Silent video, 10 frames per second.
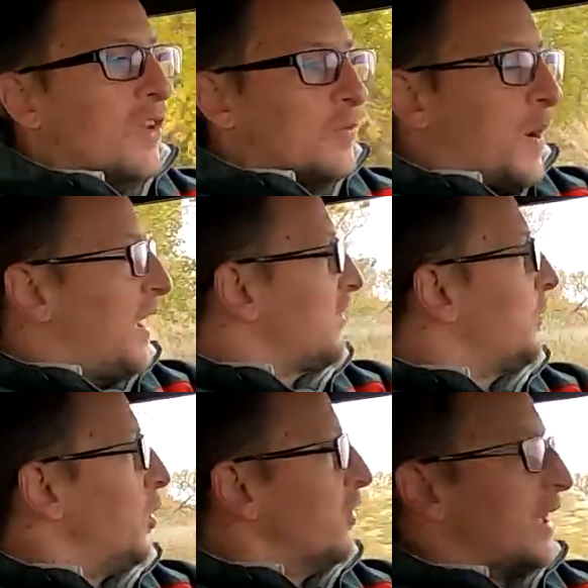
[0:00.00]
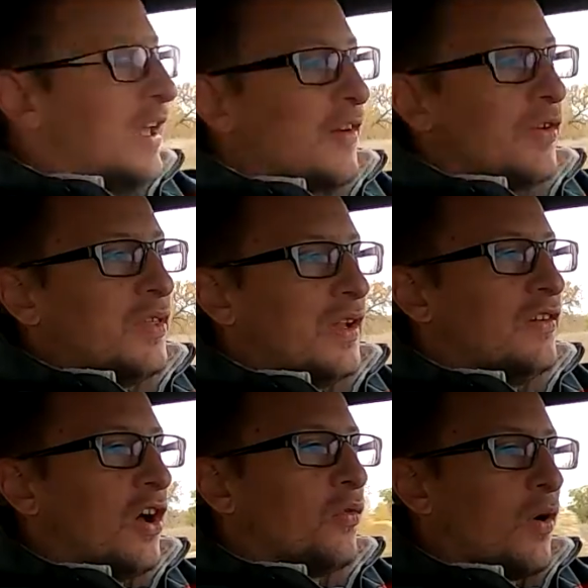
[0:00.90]
possible to get everything
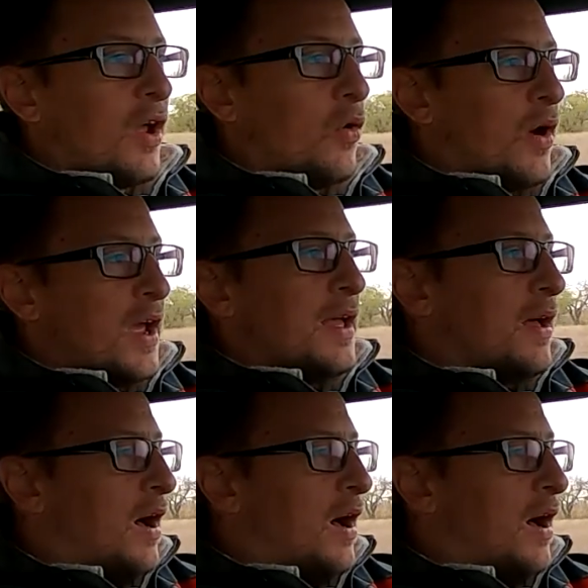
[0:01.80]
done right away.